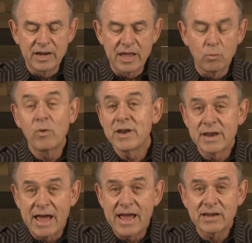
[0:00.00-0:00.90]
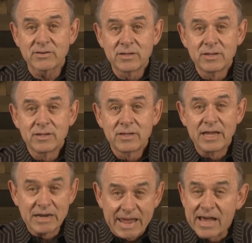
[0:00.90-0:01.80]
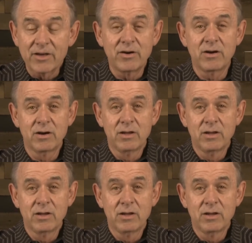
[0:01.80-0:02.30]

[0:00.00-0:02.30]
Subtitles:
a one-night encounter.